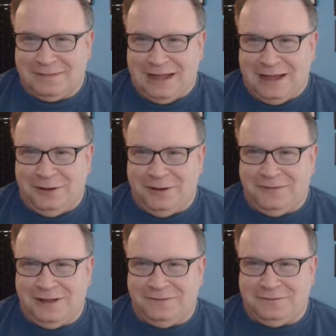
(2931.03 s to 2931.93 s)
I don't know
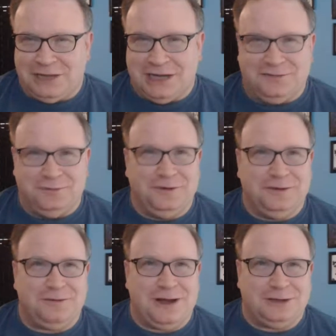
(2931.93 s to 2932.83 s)
if John's familiar with
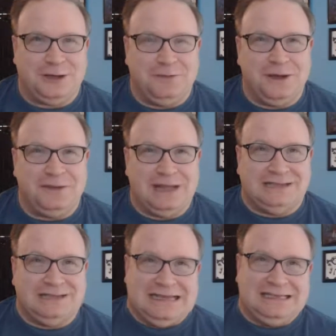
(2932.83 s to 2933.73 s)
Rocktopia, but that's
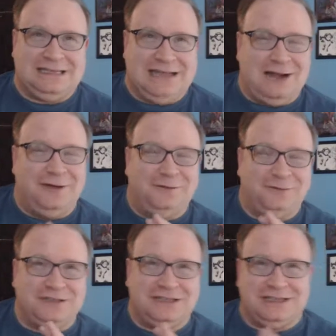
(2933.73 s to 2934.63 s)
Dee Snider of
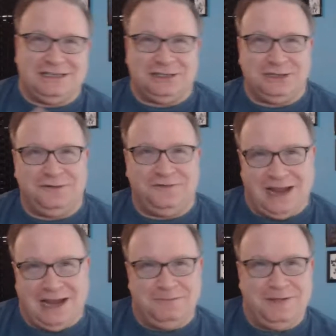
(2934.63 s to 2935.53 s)
Twisted Sister
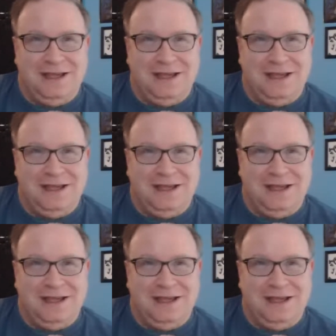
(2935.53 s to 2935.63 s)
fame.